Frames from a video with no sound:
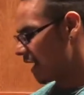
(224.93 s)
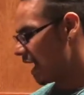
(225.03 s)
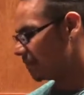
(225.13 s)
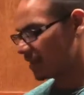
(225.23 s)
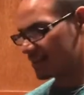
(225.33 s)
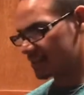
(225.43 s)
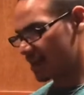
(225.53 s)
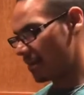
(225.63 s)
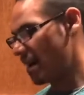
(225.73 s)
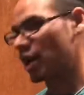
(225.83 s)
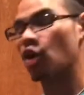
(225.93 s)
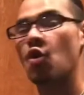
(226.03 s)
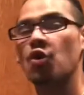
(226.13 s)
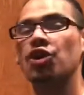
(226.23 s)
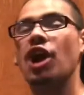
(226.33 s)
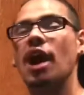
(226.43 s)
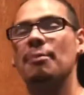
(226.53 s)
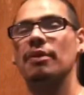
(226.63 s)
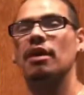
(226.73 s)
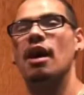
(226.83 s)
I'm gonna say about 1/4 cup
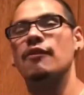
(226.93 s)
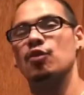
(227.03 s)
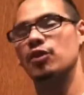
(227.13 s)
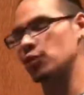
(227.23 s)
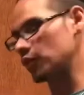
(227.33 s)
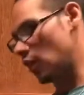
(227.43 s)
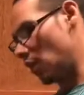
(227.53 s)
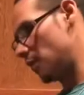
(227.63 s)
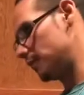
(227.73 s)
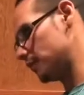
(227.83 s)
of erythritol.